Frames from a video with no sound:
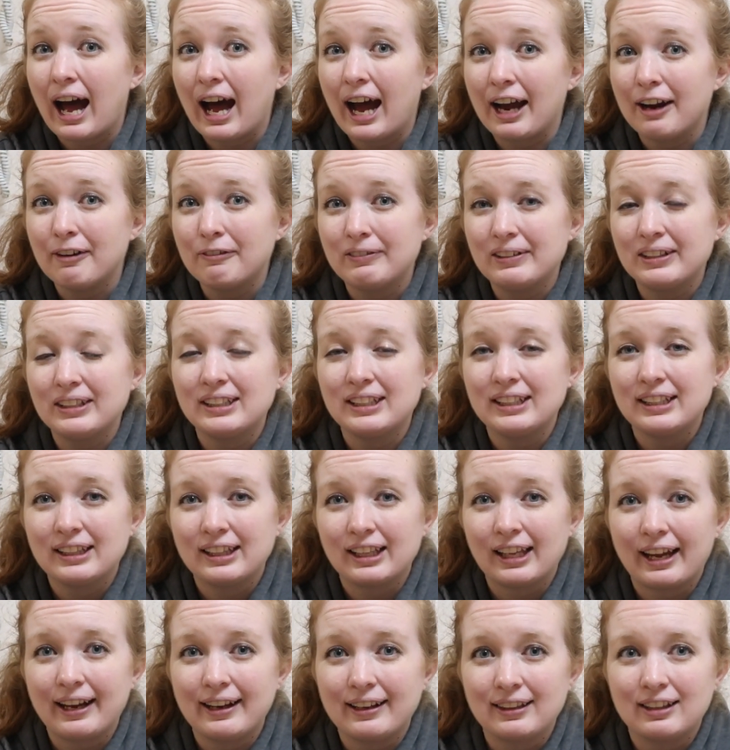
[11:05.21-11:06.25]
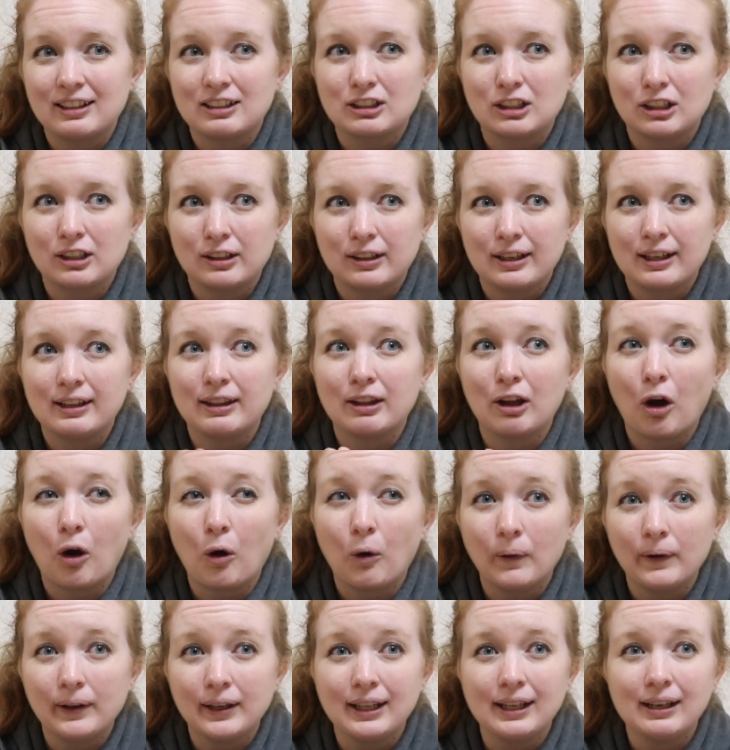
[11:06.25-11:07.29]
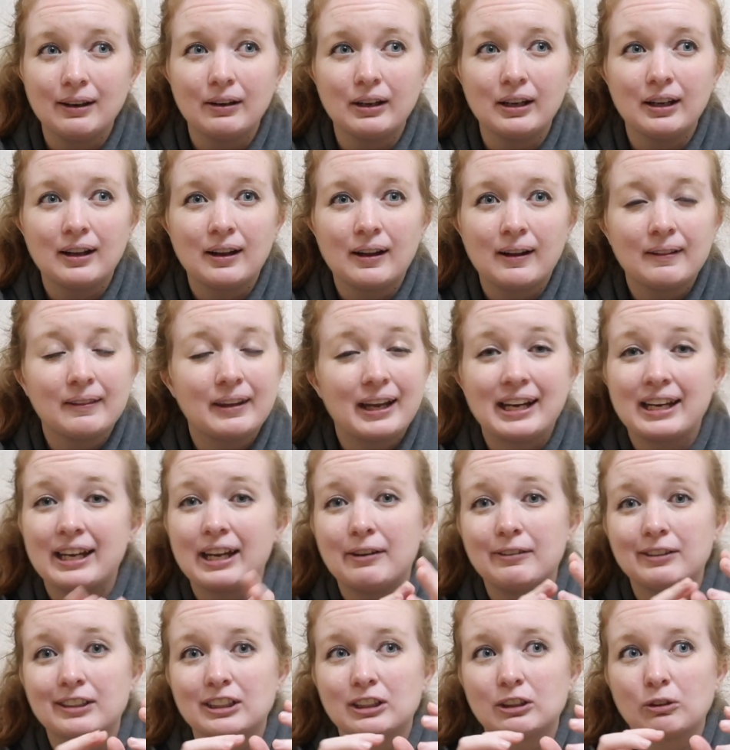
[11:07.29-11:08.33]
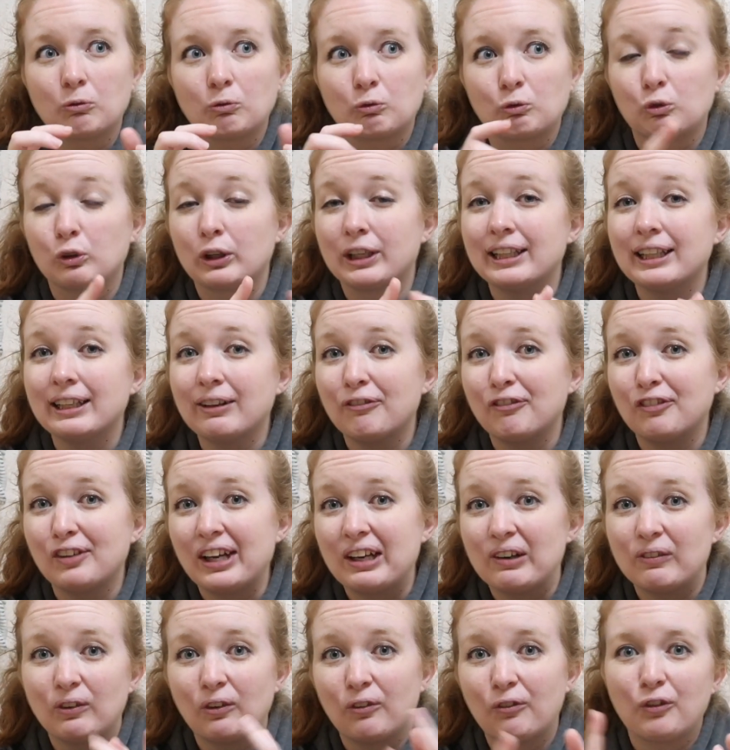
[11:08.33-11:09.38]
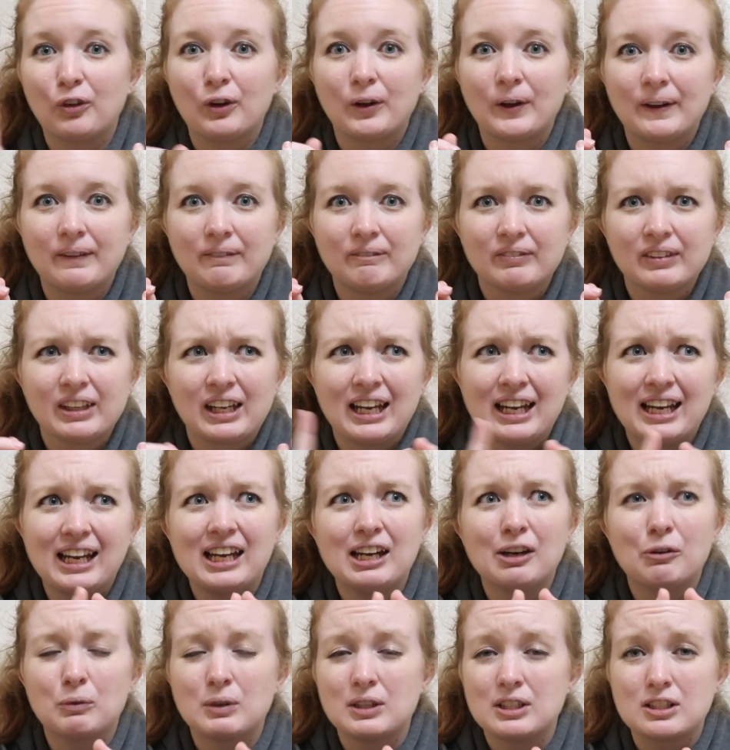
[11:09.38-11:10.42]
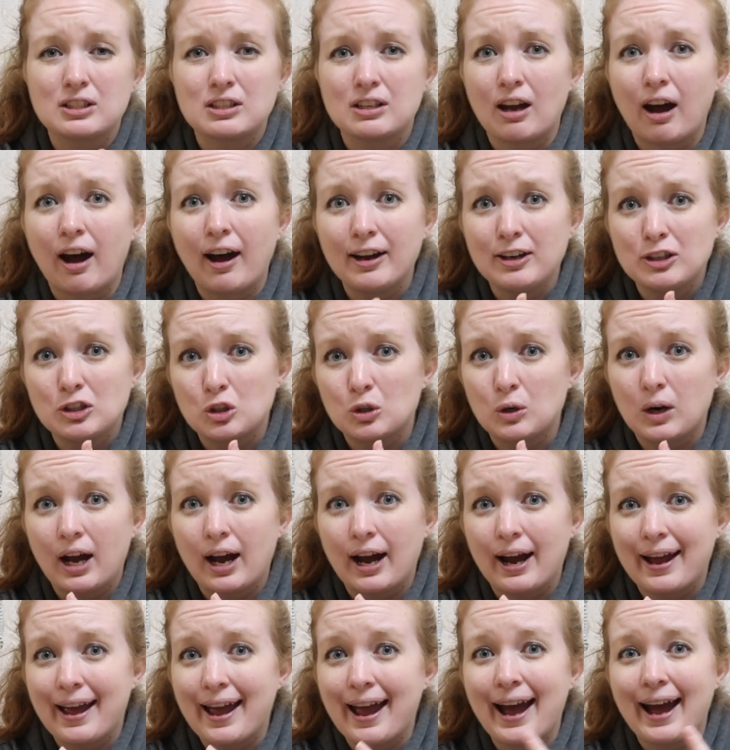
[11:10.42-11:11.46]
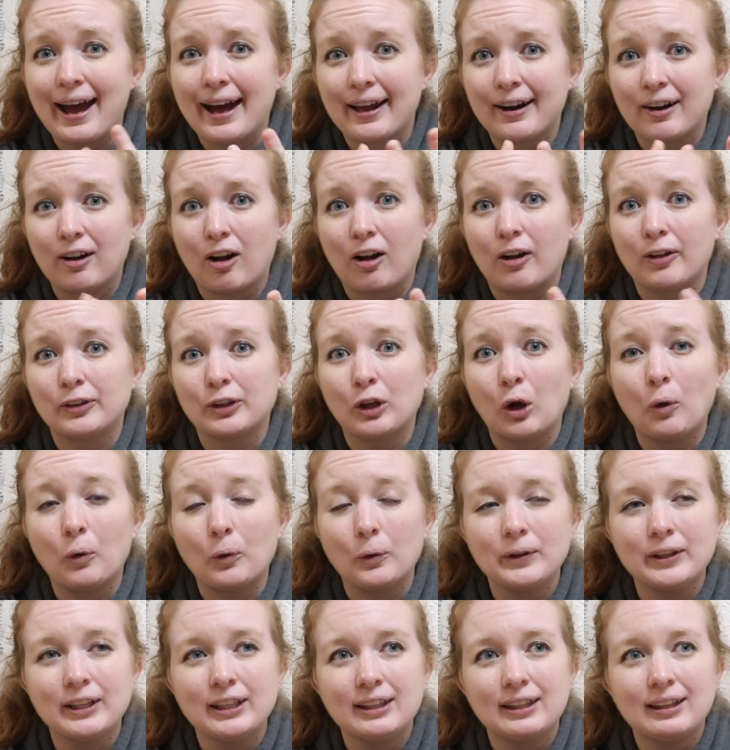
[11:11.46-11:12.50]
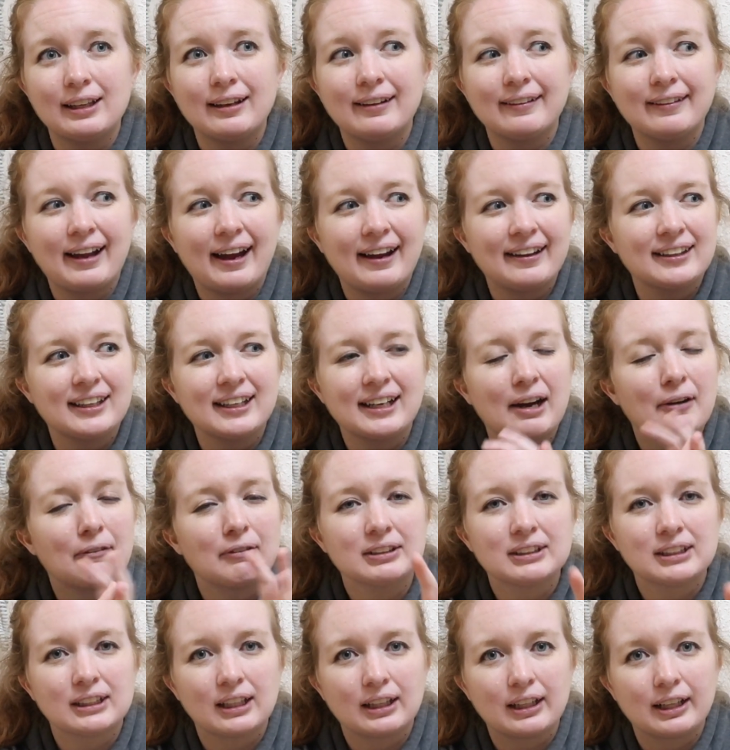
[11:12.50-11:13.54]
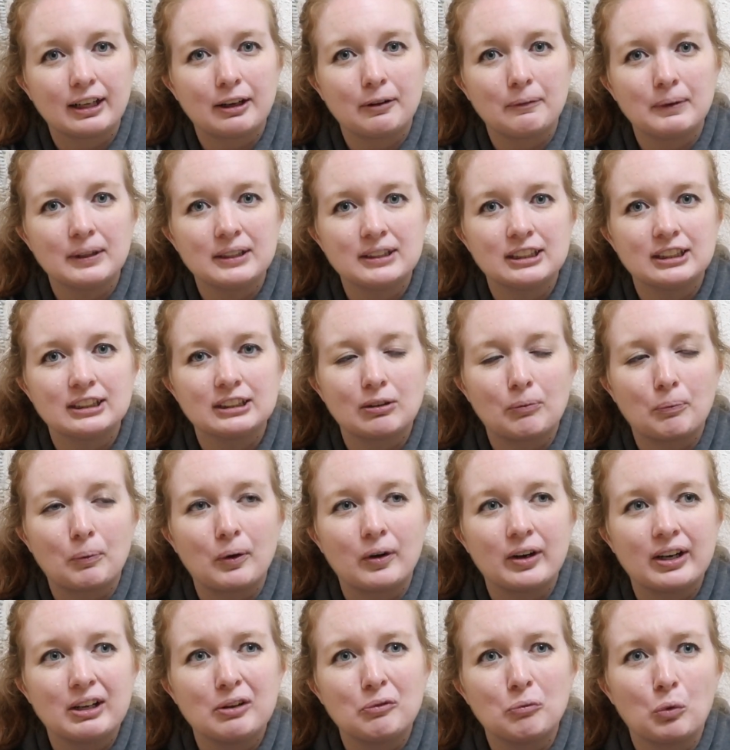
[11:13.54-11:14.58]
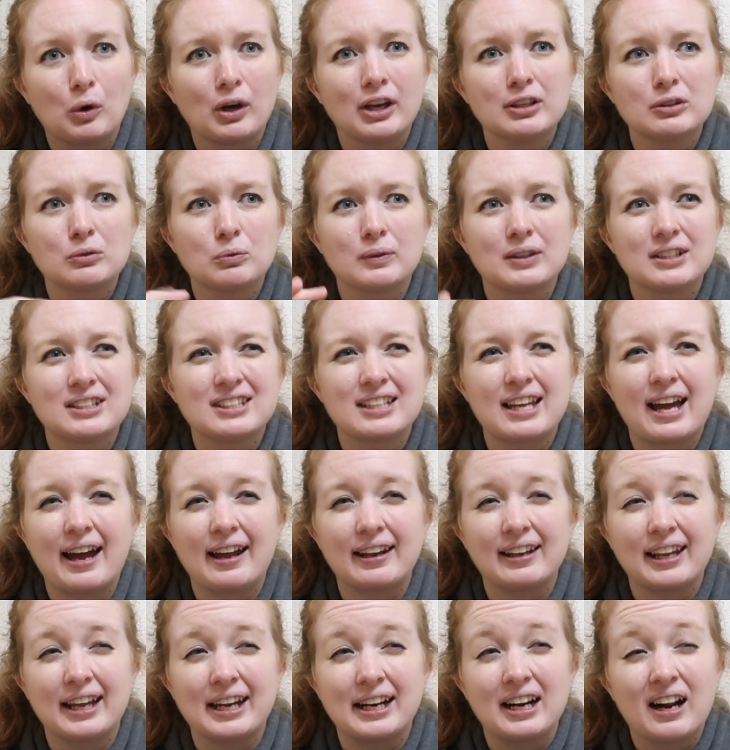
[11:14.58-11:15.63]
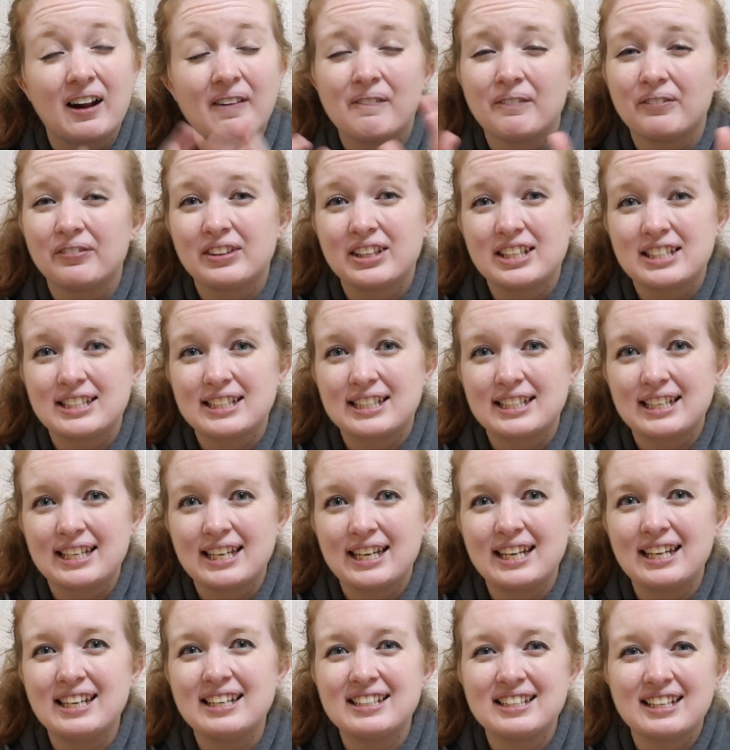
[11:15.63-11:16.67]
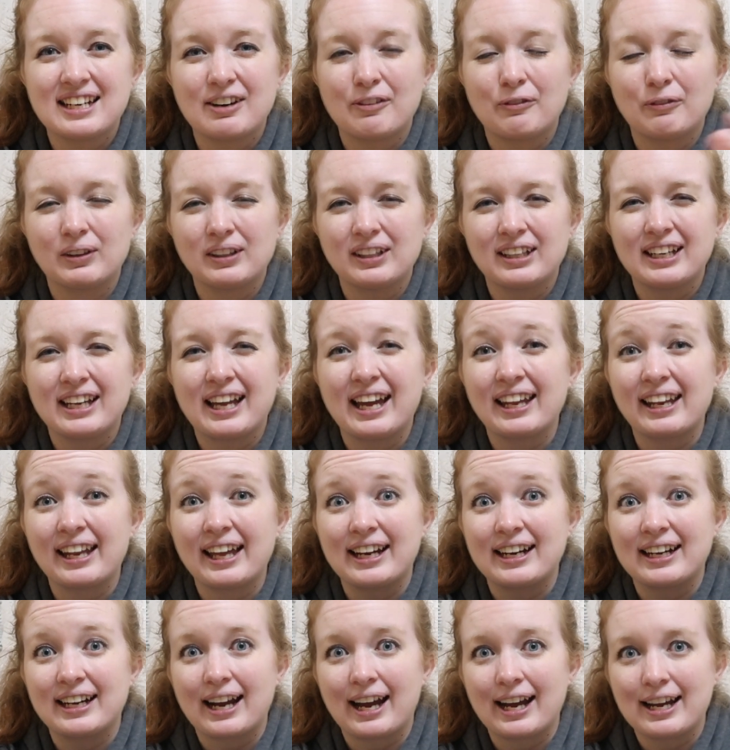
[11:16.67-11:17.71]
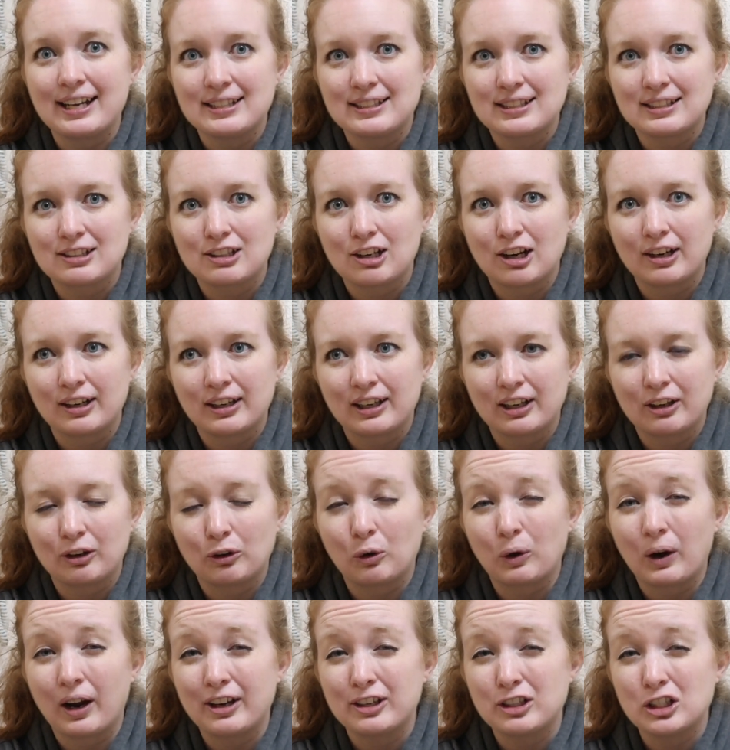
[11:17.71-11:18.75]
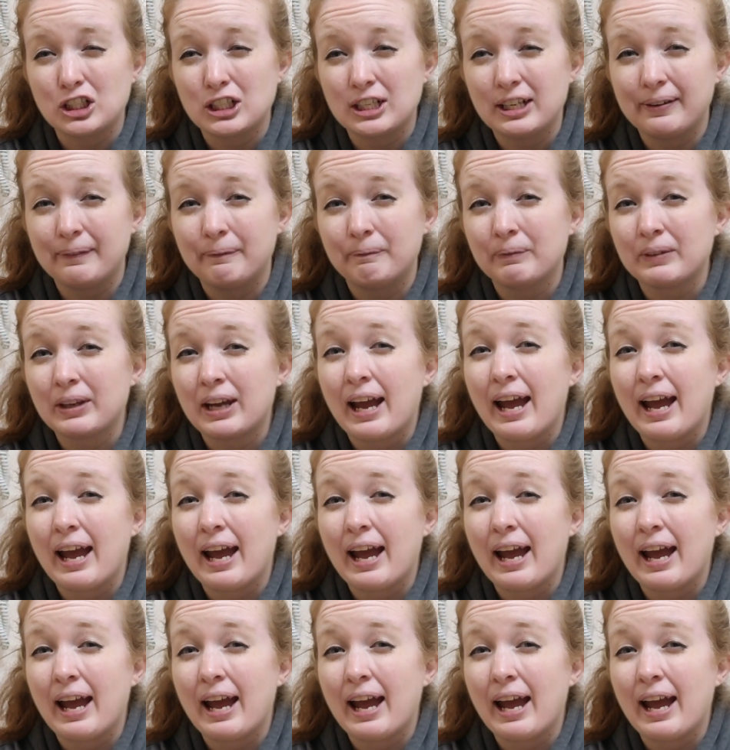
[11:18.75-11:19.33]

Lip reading: I really like the turkey. The only, like, it was really flavorful. It was not dry at all. The only thing that I think I was a little bit disappointed was that, like, the skin didn't really get, like, nice, dark, and crunchy.